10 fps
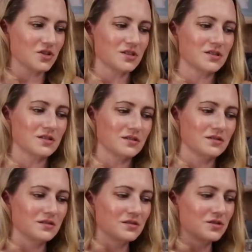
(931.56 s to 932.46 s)
just
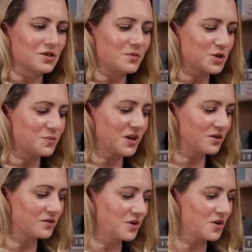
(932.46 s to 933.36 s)
so much
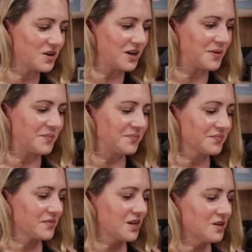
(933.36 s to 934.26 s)
better. Okay,
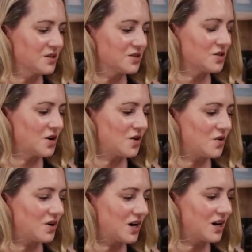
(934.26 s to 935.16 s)

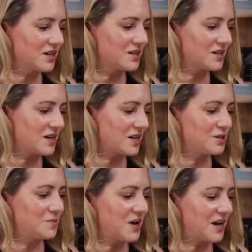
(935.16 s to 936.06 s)
so on to the
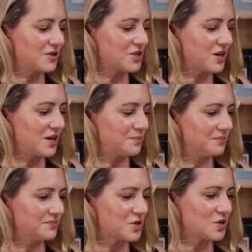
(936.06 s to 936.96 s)
next matchup.
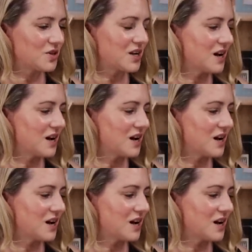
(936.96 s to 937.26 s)
So the